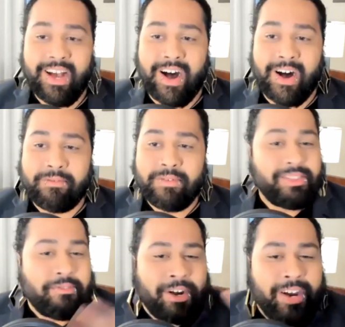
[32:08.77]
The
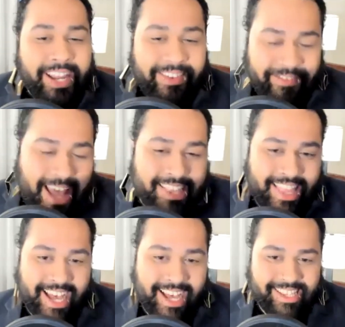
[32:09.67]
very fact
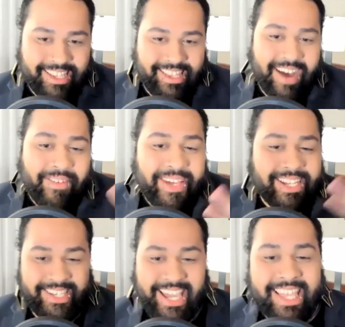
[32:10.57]
that we could
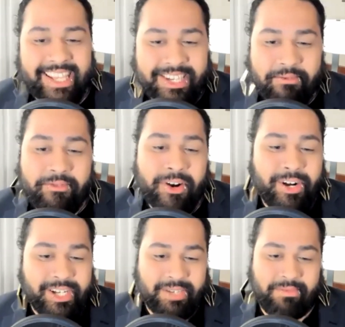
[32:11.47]
say that some of our
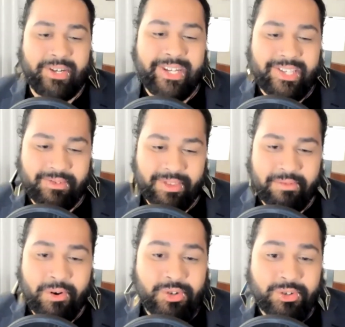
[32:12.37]
experiences with
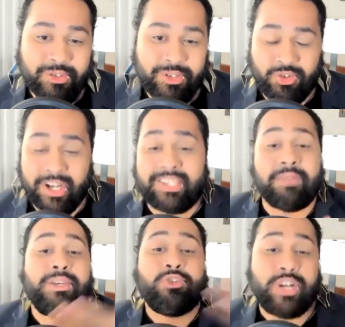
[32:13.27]
emotional distress can
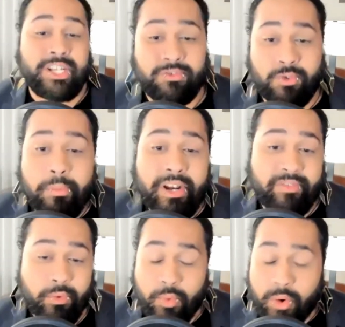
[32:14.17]
be transformative
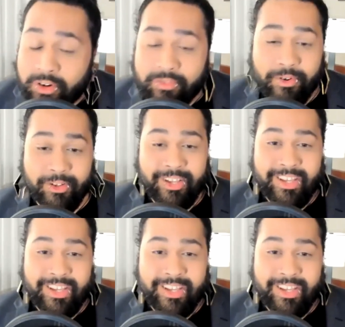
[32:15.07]
and wonderful